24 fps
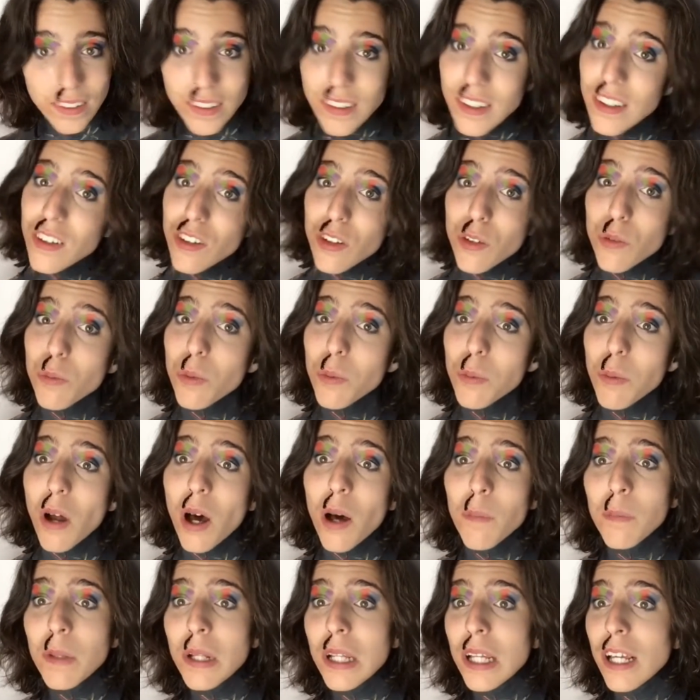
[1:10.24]
season will
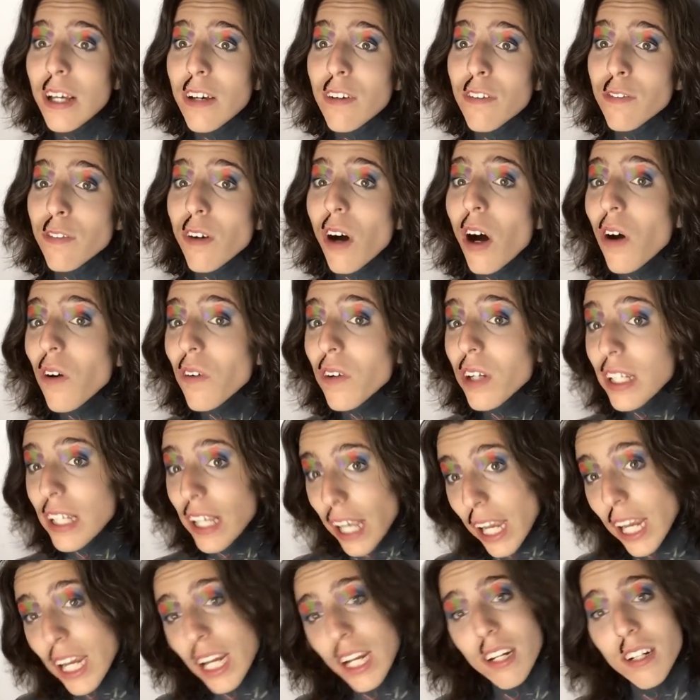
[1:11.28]
probably have already
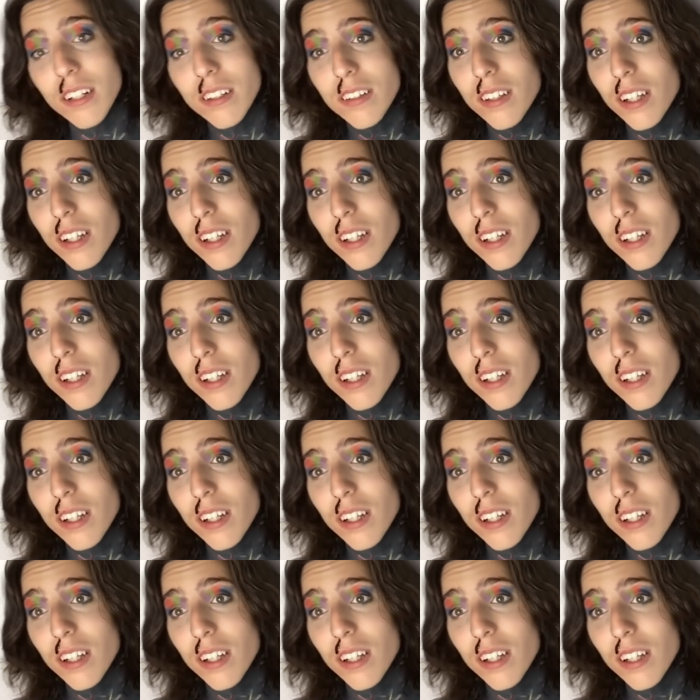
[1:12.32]
aired.